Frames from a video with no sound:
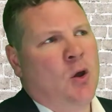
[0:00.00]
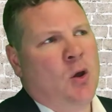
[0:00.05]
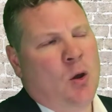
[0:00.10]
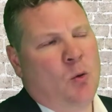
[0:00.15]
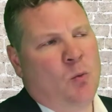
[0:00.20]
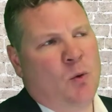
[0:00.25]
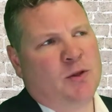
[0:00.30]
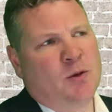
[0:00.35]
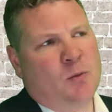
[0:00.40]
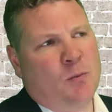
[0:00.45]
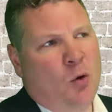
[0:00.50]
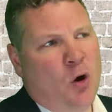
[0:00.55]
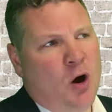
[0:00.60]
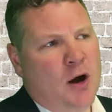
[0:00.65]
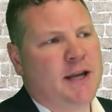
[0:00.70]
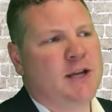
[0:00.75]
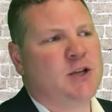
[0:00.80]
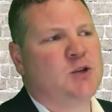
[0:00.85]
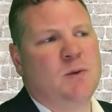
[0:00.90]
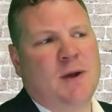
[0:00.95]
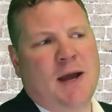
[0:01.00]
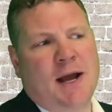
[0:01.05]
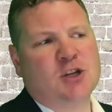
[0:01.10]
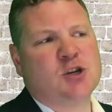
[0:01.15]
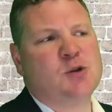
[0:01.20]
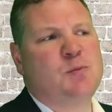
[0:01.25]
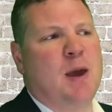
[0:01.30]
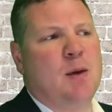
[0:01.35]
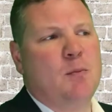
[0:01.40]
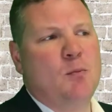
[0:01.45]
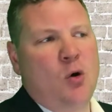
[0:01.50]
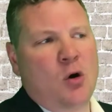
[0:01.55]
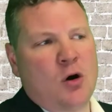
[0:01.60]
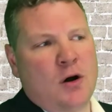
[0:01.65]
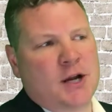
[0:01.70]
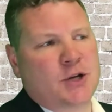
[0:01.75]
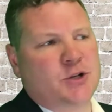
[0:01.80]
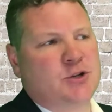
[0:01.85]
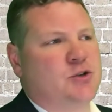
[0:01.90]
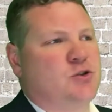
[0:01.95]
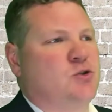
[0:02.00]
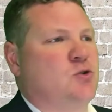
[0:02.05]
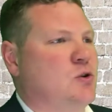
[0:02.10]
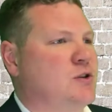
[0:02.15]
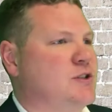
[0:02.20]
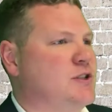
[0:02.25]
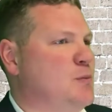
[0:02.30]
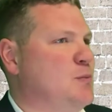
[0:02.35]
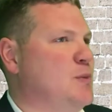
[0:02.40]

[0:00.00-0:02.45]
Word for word: And with a mortgage, we actually pay more interest towards the